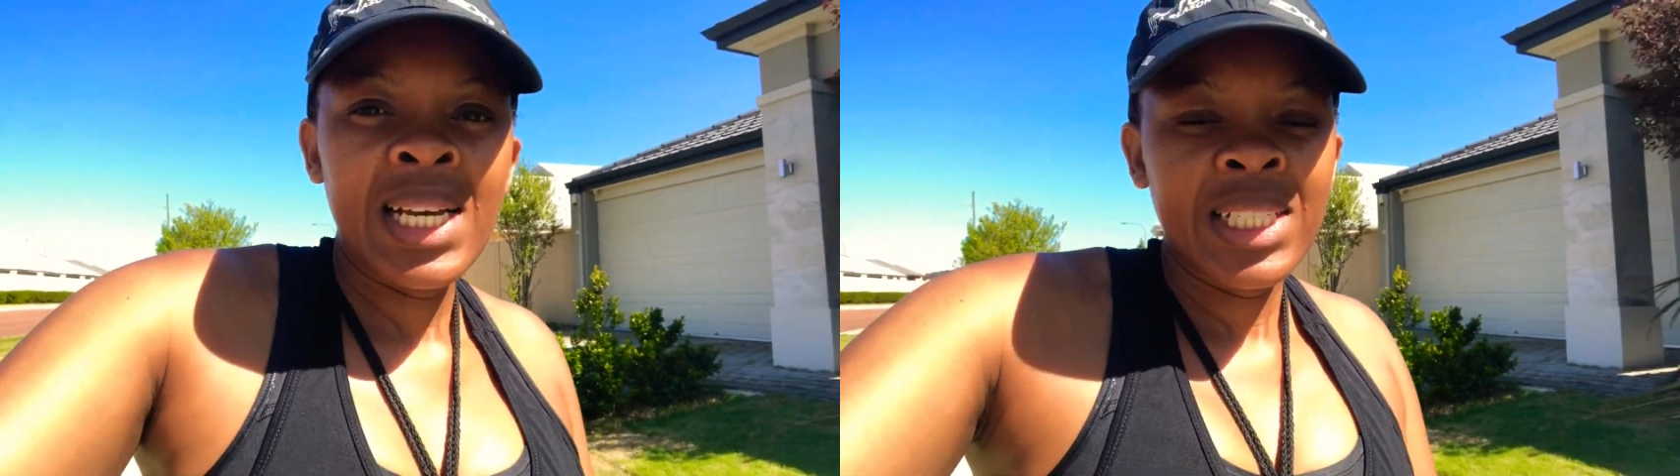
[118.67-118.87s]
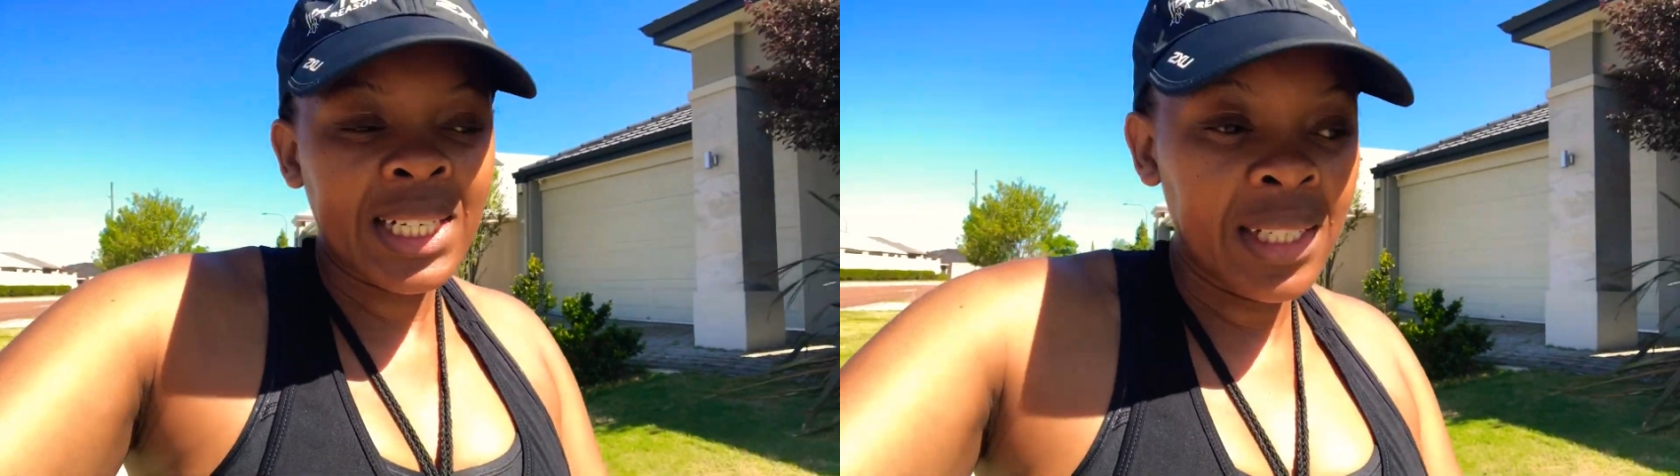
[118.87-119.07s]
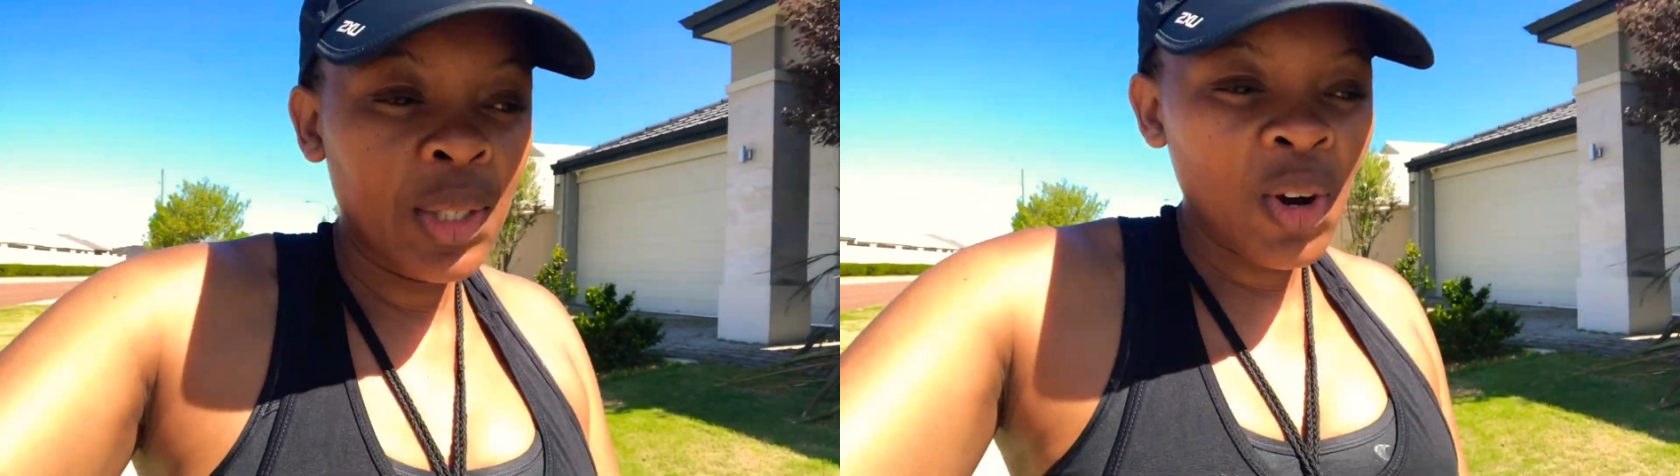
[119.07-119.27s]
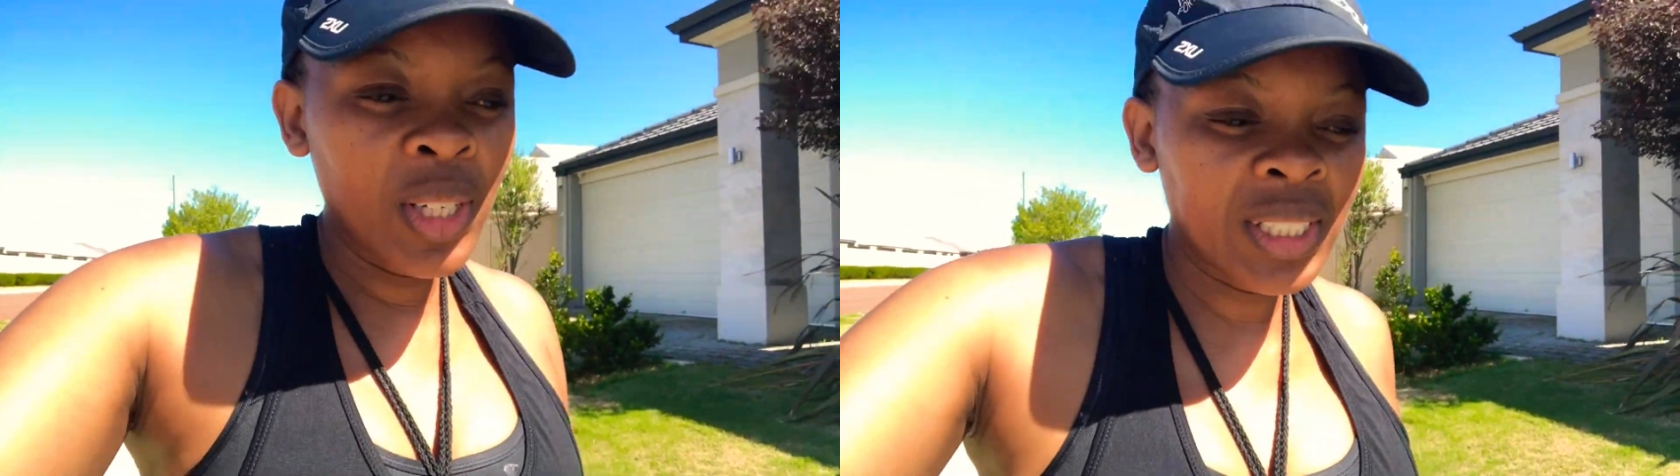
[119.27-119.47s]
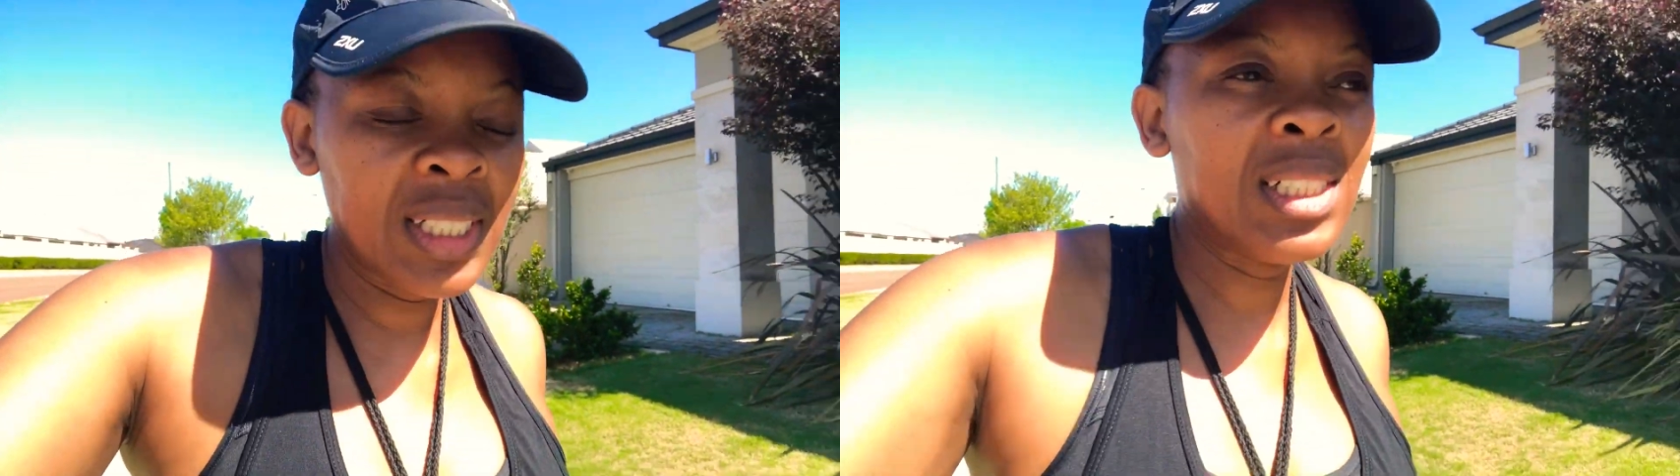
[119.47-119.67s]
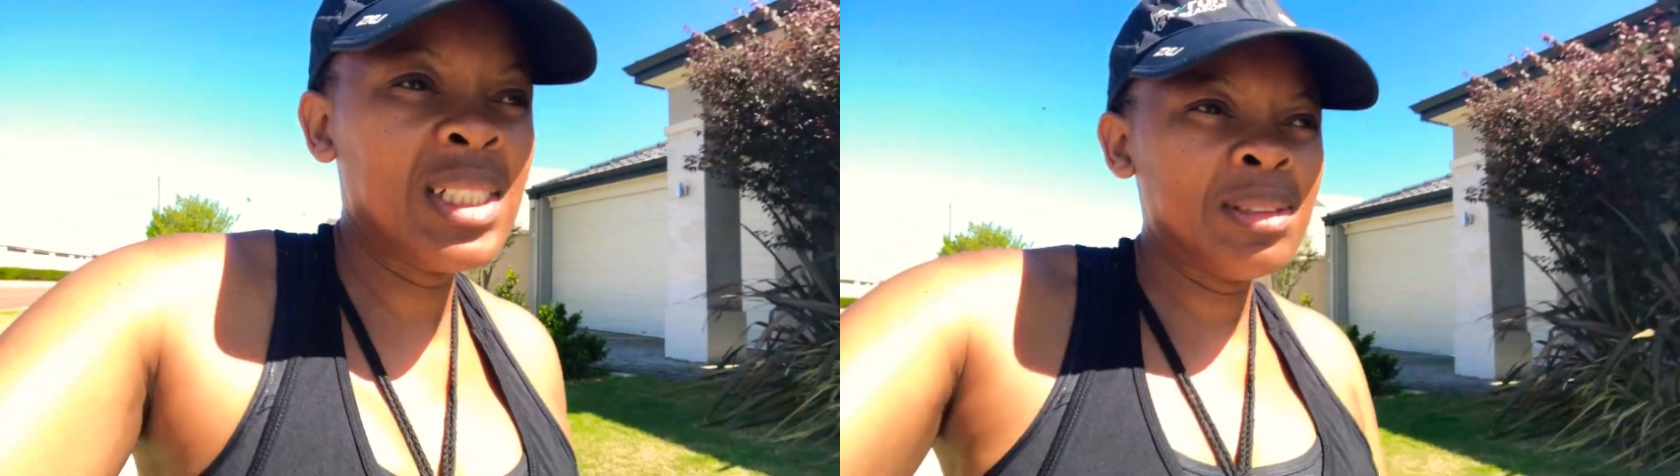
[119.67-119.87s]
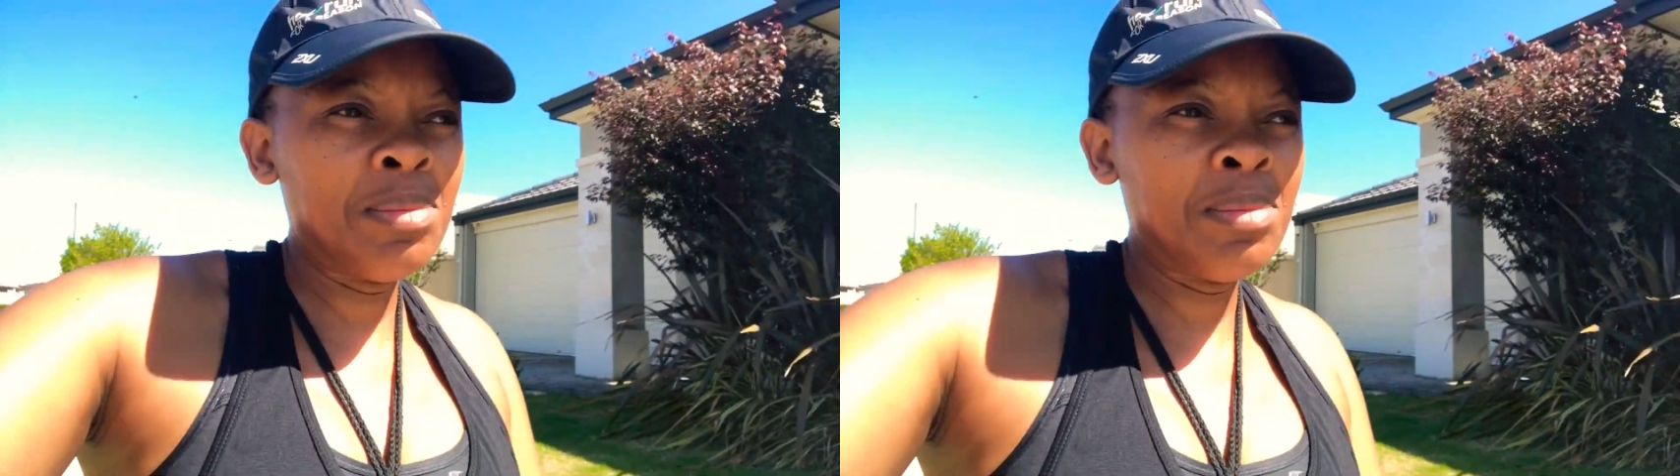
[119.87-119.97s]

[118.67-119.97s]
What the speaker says: channel content.